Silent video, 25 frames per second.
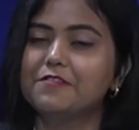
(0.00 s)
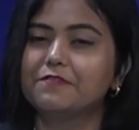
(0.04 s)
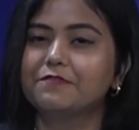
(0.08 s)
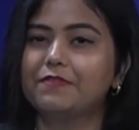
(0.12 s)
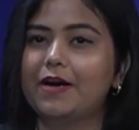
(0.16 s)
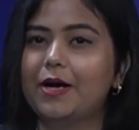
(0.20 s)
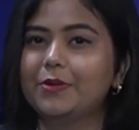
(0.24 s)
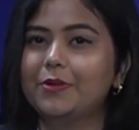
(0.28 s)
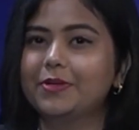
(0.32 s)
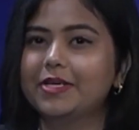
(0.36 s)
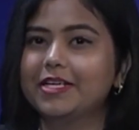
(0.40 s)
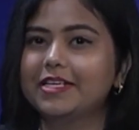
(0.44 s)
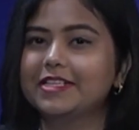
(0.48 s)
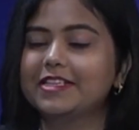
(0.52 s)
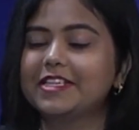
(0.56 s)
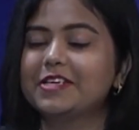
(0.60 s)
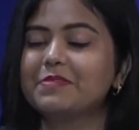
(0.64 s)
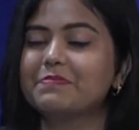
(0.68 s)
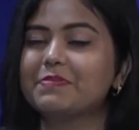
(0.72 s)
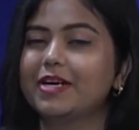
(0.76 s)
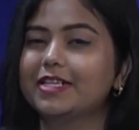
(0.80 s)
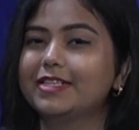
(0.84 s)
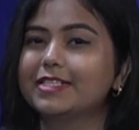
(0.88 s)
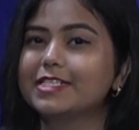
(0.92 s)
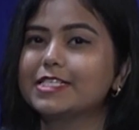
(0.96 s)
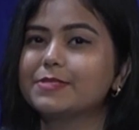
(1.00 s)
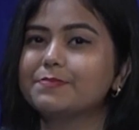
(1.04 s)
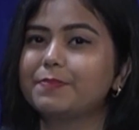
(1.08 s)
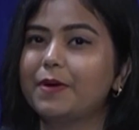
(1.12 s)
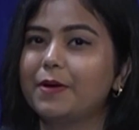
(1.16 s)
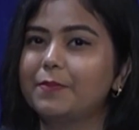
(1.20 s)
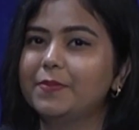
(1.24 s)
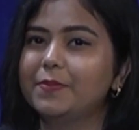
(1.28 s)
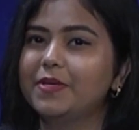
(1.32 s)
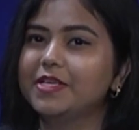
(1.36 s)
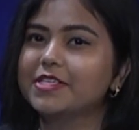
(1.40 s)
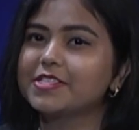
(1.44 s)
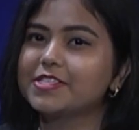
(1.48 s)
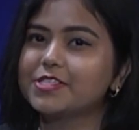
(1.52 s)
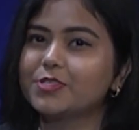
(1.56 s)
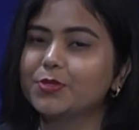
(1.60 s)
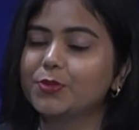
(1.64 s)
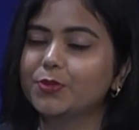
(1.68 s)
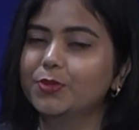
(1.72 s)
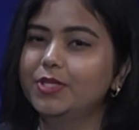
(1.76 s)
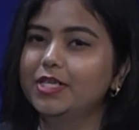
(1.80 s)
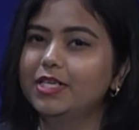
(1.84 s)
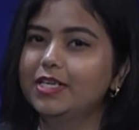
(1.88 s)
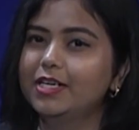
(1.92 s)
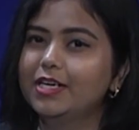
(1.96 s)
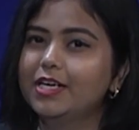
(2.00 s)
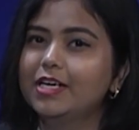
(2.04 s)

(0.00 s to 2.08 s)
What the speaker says: founding the Mothers Public School